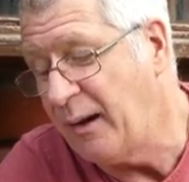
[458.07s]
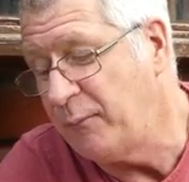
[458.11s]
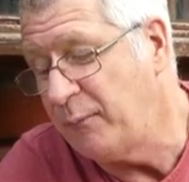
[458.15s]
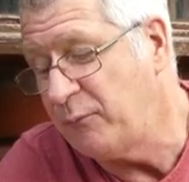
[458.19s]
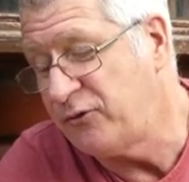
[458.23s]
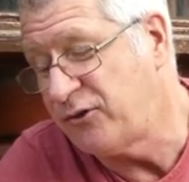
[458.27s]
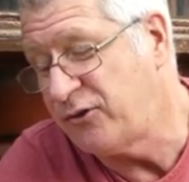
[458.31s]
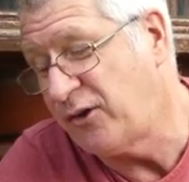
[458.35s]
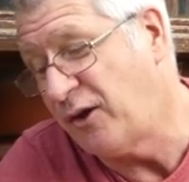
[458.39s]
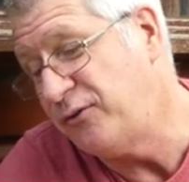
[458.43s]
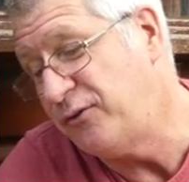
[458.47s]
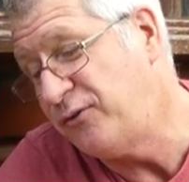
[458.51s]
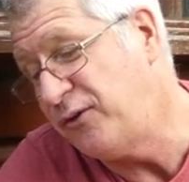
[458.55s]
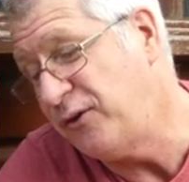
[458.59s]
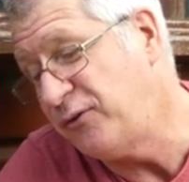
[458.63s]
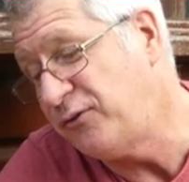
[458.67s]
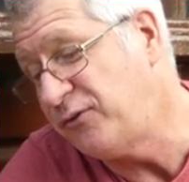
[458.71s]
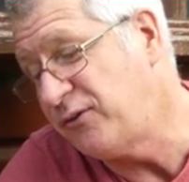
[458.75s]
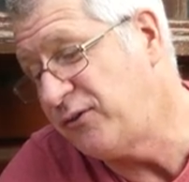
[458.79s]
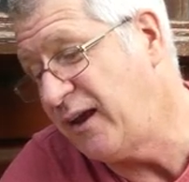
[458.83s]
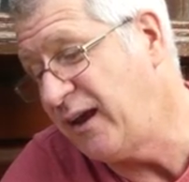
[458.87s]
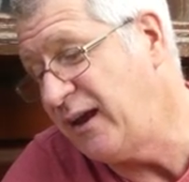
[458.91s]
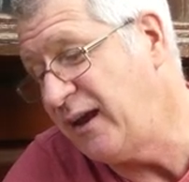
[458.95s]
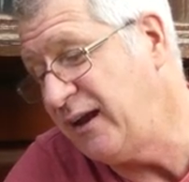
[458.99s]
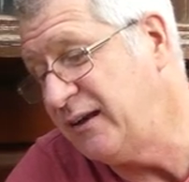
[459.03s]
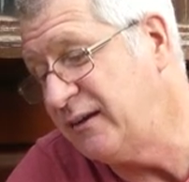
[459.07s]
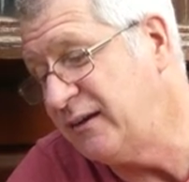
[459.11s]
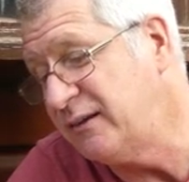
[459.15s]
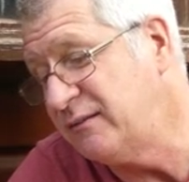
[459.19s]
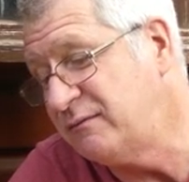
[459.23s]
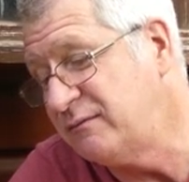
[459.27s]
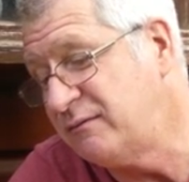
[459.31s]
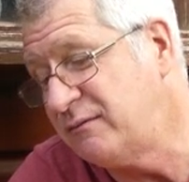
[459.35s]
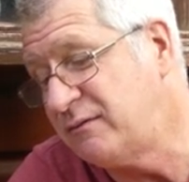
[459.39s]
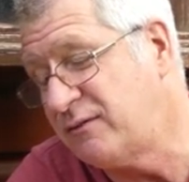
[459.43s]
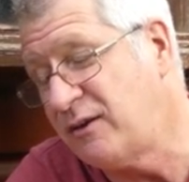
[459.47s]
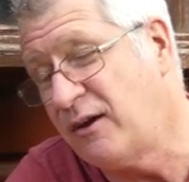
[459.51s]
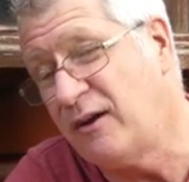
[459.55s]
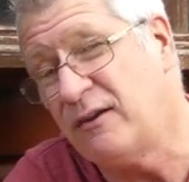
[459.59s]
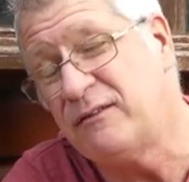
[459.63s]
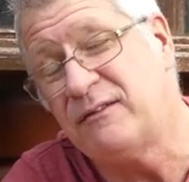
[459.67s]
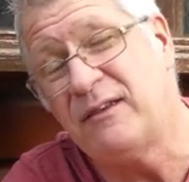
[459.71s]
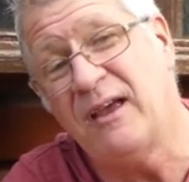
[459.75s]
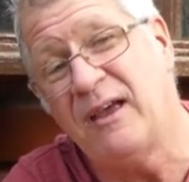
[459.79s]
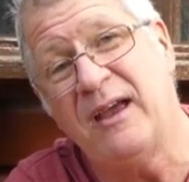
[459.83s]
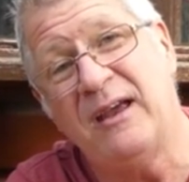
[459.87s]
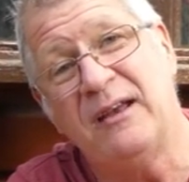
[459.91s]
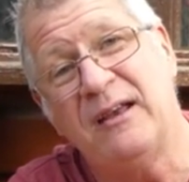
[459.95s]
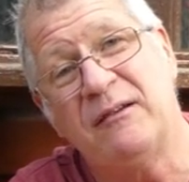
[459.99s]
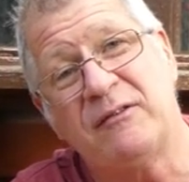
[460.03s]
So 15 and
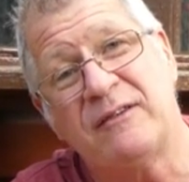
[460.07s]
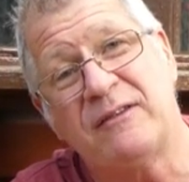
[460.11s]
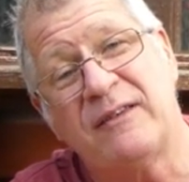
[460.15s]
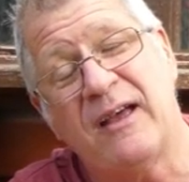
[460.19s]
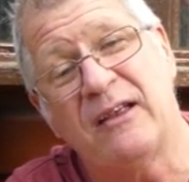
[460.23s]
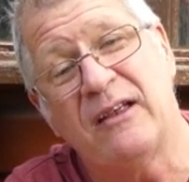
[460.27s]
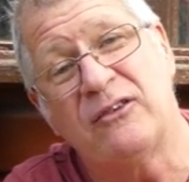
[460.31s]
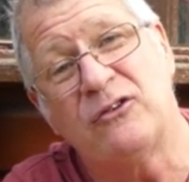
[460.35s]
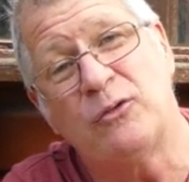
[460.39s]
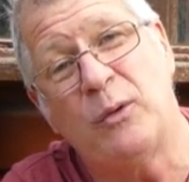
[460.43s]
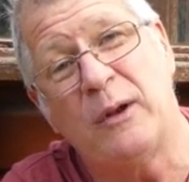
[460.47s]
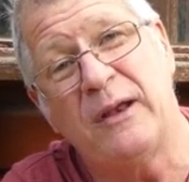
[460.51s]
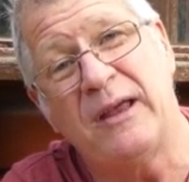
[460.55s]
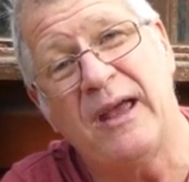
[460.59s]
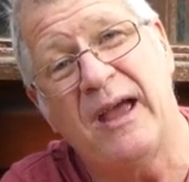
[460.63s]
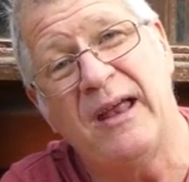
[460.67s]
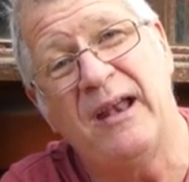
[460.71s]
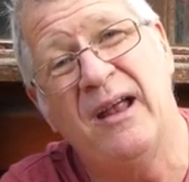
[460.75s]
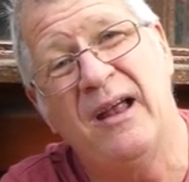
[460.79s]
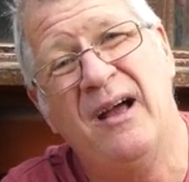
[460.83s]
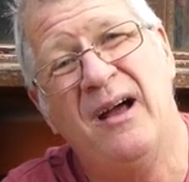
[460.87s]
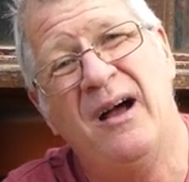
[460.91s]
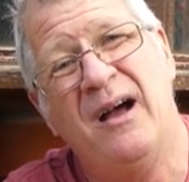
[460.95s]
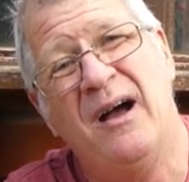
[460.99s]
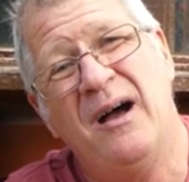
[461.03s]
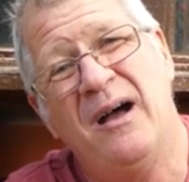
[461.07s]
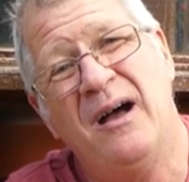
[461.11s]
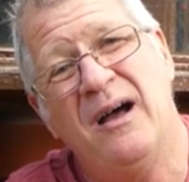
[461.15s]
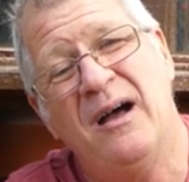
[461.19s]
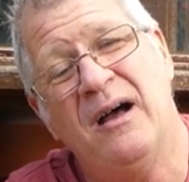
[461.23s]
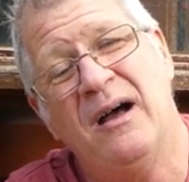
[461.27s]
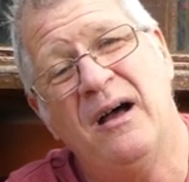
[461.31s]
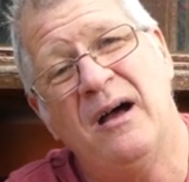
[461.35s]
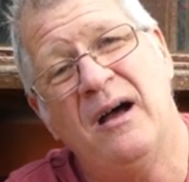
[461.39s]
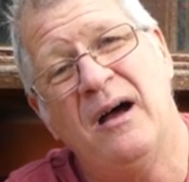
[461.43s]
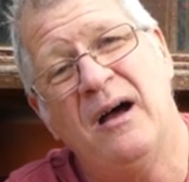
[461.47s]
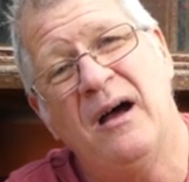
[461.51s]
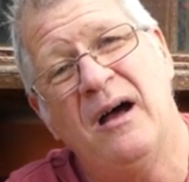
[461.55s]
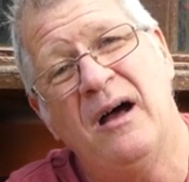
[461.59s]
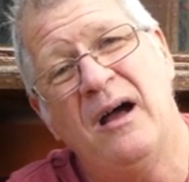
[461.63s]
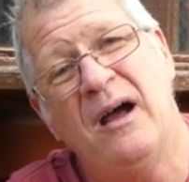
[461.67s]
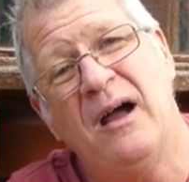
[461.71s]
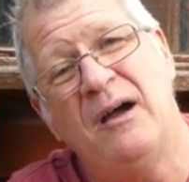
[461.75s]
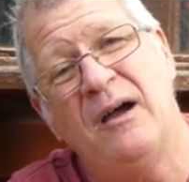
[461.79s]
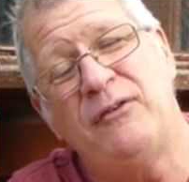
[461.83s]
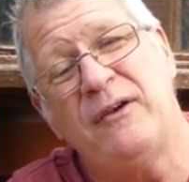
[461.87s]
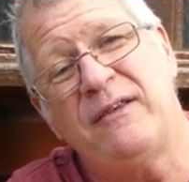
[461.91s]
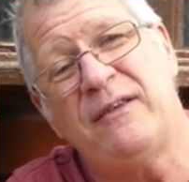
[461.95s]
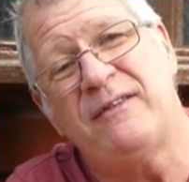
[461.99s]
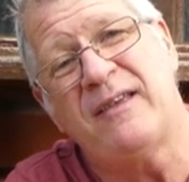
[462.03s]
13, is that 28?
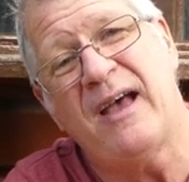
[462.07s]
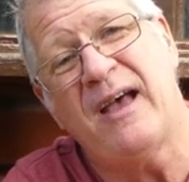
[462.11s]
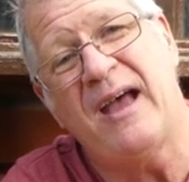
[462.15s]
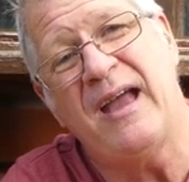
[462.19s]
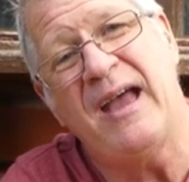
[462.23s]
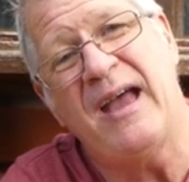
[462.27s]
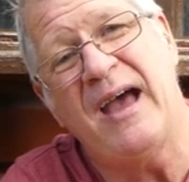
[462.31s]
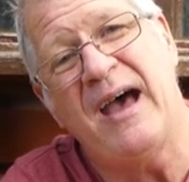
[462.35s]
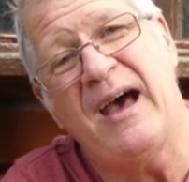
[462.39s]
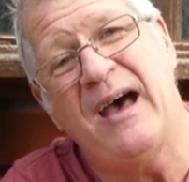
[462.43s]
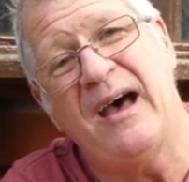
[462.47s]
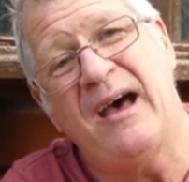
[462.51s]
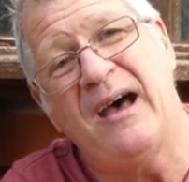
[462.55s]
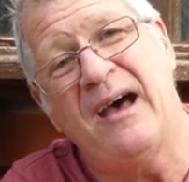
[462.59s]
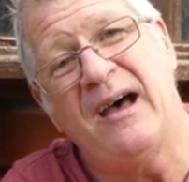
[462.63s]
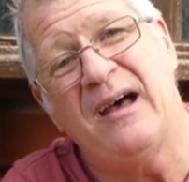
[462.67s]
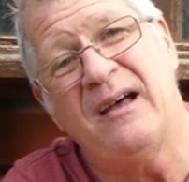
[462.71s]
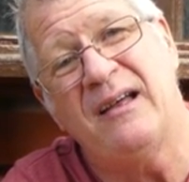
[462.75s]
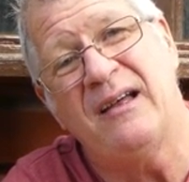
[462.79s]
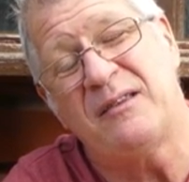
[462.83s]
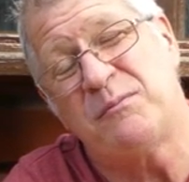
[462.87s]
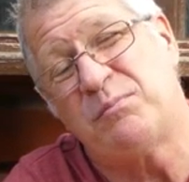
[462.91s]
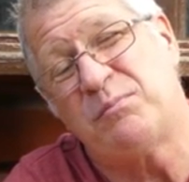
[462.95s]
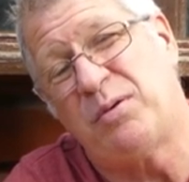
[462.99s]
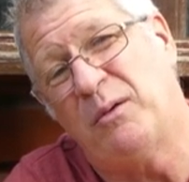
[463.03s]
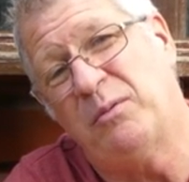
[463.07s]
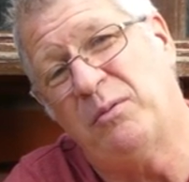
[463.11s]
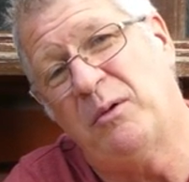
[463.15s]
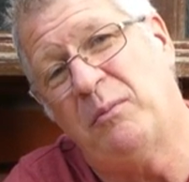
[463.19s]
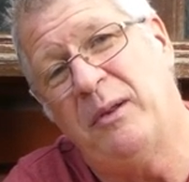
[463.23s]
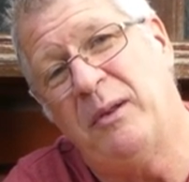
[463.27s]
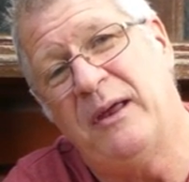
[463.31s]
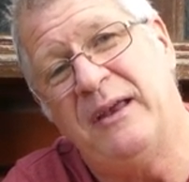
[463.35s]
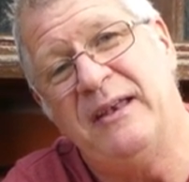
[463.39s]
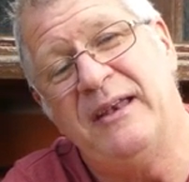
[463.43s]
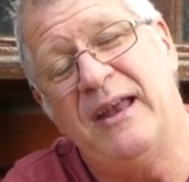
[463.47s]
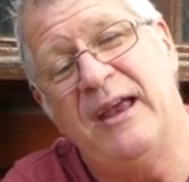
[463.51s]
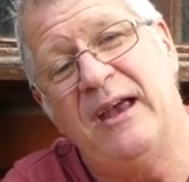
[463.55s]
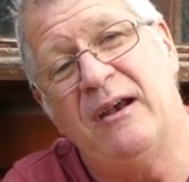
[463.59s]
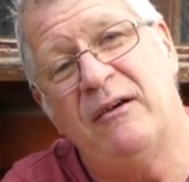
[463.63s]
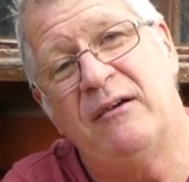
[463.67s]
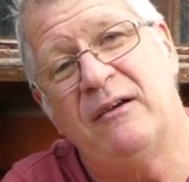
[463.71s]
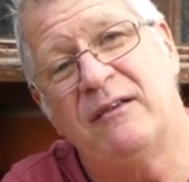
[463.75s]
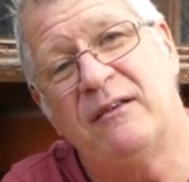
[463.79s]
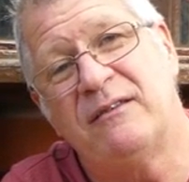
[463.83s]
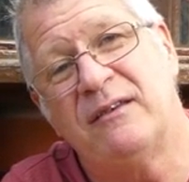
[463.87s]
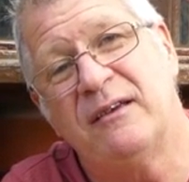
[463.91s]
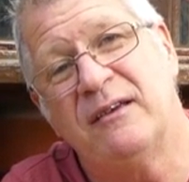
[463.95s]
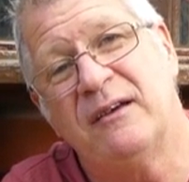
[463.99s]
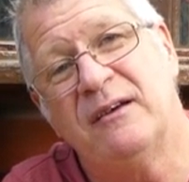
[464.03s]
If we say it's probably nearer
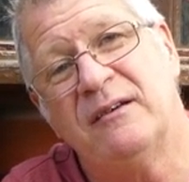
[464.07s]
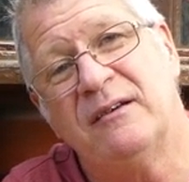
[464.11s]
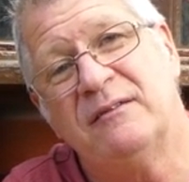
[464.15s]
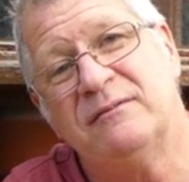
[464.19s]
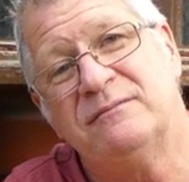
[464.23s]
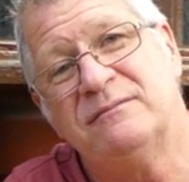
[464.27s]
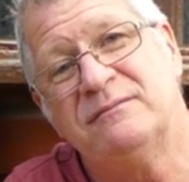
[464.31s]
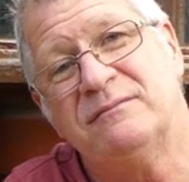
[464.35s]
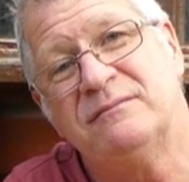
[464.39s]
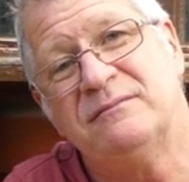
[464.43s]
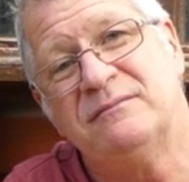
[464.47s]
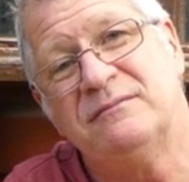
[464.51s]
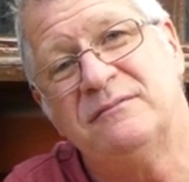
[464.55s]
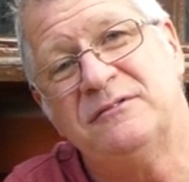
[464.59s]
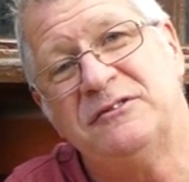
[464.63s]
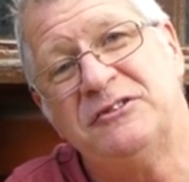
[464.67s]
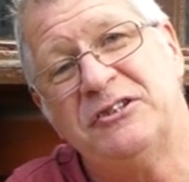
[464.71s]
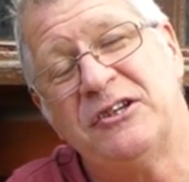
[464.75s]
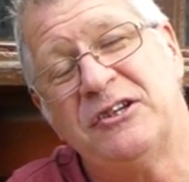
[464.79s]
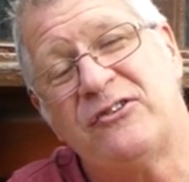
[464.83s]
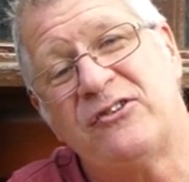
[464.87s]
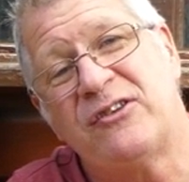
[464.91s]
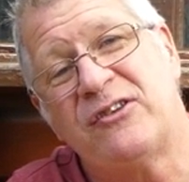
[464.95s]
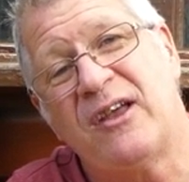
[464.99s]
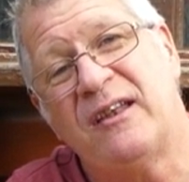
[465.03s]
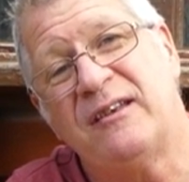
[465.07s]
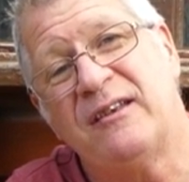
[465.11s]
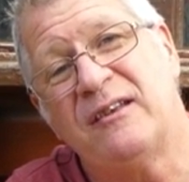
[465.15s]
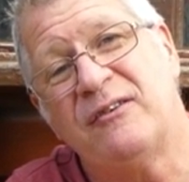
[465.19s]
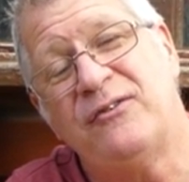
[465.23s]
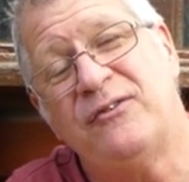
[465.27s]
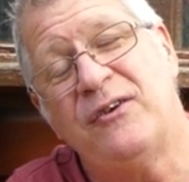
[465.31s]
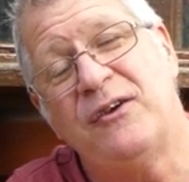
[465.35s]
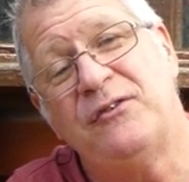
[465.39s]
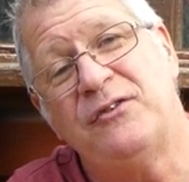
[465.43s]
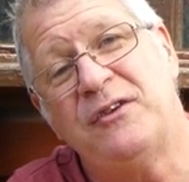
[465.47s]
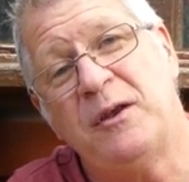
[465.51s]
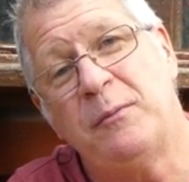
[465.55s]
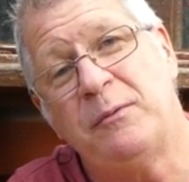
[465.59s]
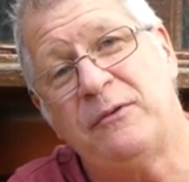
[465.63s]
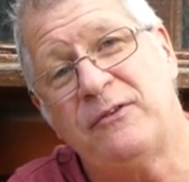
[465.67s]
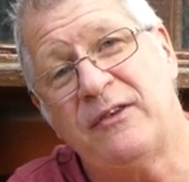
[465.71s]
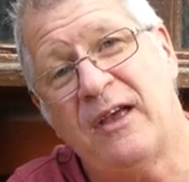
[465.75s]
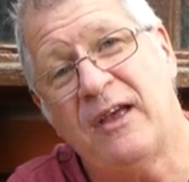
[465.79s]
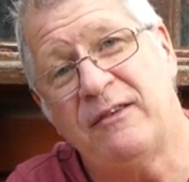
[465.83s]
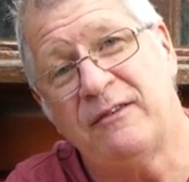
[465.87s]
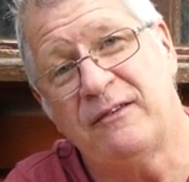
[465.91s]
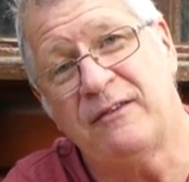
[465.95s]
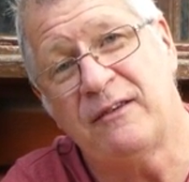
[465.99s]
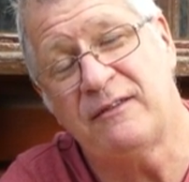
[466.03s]
to just under 50%
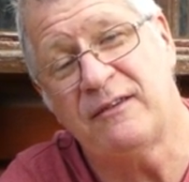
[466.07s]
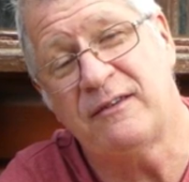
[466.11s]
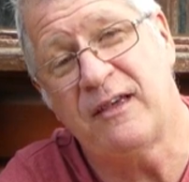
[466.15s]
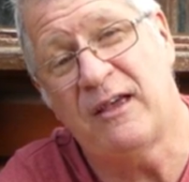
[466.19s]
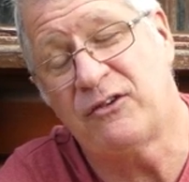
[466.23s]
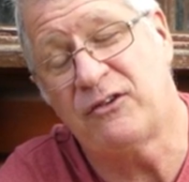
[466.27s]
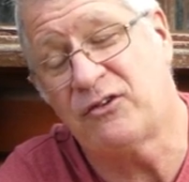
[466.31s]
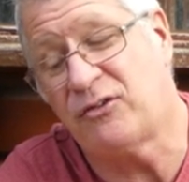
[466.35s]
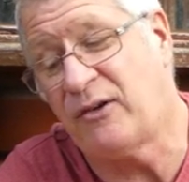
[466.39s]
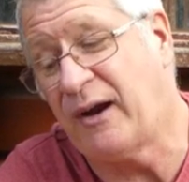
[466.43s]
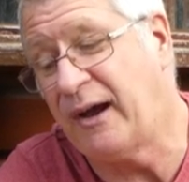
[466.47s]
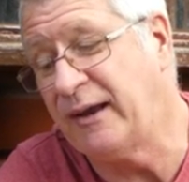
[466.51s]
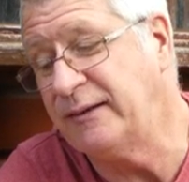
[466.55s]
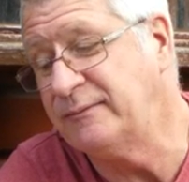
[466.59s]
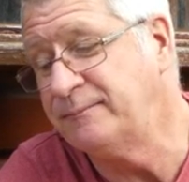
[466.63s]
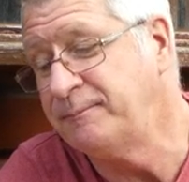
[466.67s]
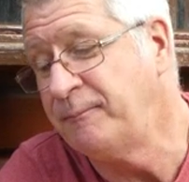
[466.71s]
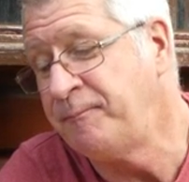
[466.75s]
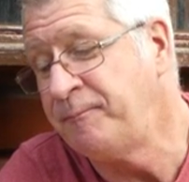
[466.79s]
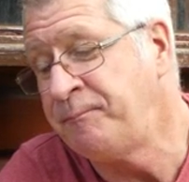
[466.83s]
success rate.